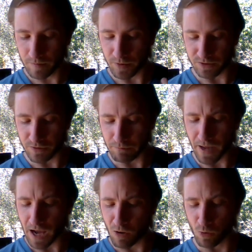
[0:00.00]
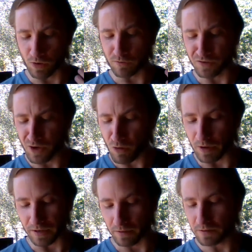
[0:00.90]
But the power of
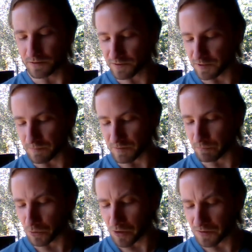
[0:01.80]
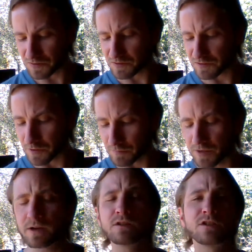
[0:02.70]
knowing, it seems, belongs to some
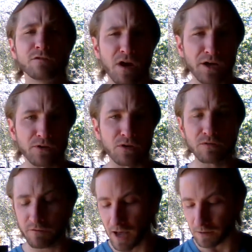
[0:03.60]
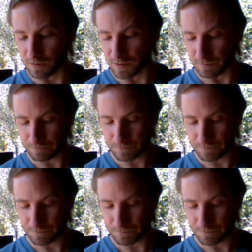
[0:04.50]
diviner faculty,